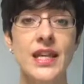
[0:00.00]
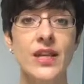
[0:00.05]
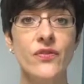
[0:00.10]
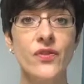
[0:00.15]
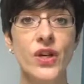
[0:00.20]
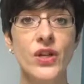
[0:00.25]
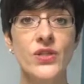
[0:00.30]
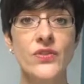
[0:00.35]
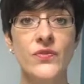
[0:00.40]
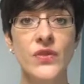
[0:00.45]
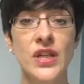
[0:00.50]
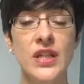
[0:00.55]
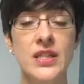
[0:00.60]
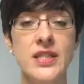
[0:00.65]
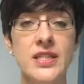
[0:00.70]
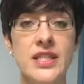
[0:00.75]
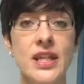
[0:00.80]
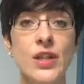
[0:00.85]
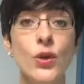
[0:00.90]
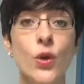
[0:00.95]
If those figures
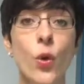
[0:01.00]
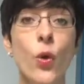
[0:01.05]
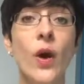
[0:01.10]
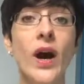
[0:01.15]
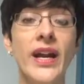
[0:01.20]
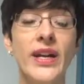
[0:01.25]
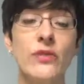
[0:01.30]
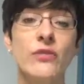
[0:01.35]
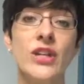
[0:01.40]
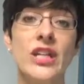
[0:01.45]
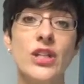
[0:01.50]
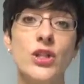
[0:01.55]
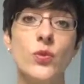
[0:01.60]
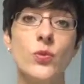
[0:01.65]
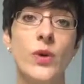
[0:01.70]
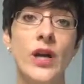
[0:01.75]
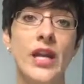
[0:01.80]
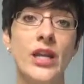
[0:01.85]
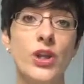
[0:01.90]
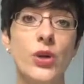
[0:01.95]
didn't quite reach
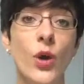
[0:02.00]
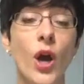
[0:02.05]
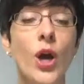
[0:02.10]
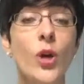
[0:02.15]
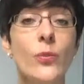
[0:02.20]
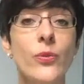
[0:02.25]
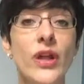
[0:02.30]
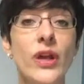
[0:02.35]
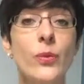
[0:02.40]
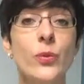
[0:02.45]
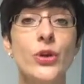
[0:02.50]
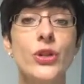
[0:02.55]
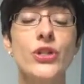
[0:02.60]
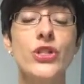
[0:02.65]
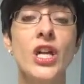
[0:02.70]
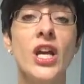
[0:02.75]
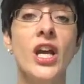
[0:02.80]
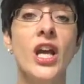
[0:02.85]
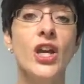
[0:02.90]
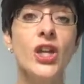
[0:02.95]
where you hope they would,
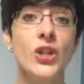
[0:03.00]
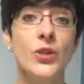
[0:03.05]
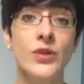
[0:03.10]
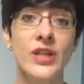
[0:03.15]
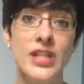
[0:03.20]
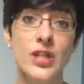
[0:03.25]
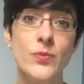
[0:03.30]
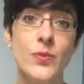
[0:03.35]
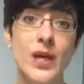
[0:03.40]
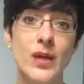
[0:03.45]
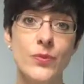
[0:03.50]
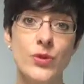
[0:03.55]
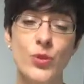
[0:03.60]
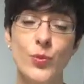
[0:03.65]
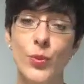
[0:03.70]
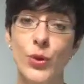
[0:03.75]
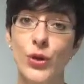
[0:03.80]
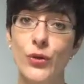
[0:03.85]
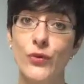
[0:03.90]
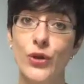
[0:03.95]
you need to be able to
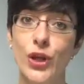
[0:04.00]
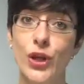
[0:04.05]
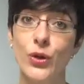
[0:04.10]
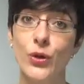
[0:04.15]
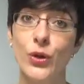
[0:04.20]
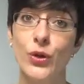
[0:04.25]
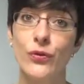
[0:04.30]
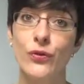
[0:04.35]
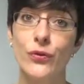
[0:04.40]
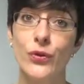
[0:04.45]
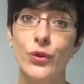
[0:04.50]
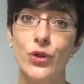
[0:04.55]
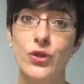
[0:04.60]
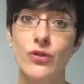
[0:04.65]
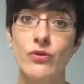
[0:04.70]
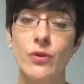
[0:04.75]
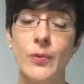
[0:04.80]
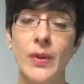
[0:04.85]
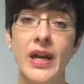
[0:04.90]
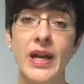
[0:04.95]
prove that you can afford
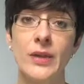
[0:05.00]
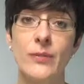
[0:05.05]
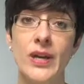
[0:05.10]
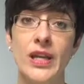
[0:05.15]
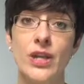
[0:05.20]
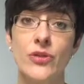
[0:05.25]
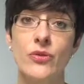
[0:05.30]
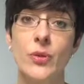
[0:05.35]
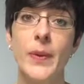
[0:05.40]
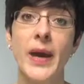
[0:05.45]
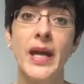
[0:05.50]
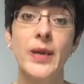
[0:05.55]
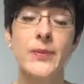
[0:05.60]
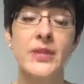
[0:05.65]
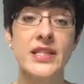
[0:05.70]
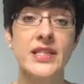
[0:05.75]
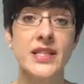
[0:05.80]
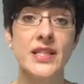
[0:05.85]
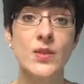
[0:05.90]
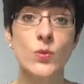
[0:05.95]
to make the
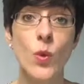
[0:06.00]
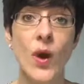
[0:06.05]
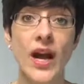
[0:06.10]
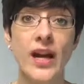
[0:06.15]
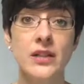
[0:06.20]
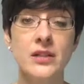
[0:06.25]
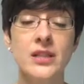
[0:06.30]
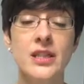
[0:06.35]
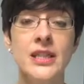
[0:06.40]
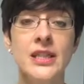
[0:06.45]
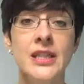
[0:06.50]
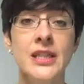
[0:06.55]
repayments as well.